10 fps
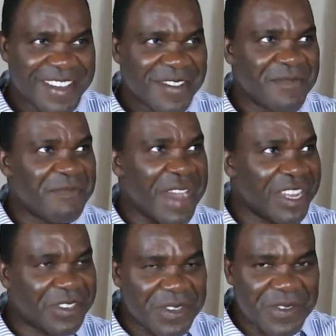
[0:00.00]

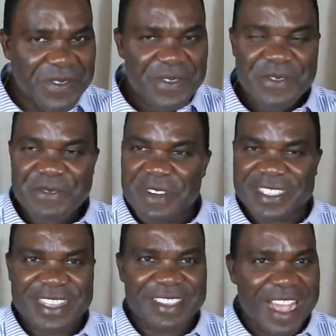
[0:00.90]
Matthew was
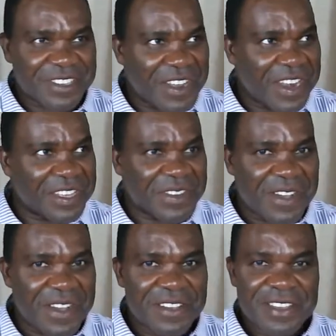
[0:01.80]
a tax
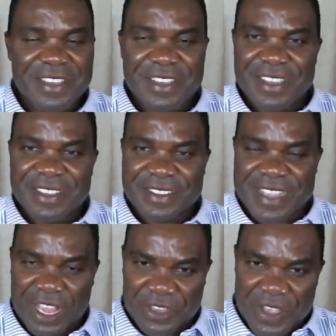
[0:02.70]
collector.
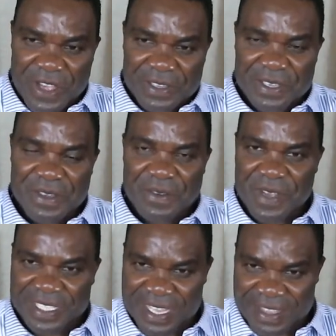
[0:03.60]
Zacchaeus
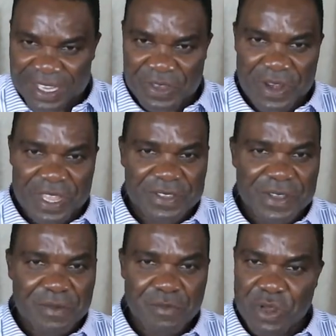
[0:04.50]
was a tax collector.
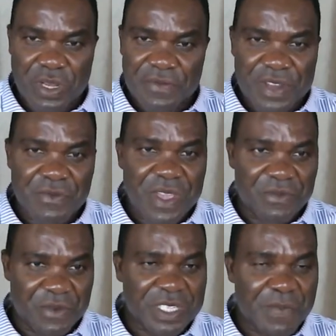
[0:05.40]
Both of them were
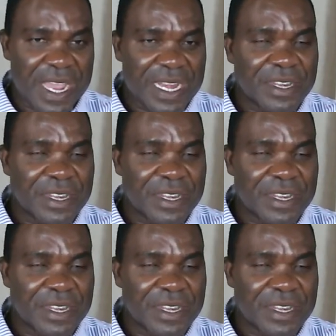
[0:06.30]
rich men.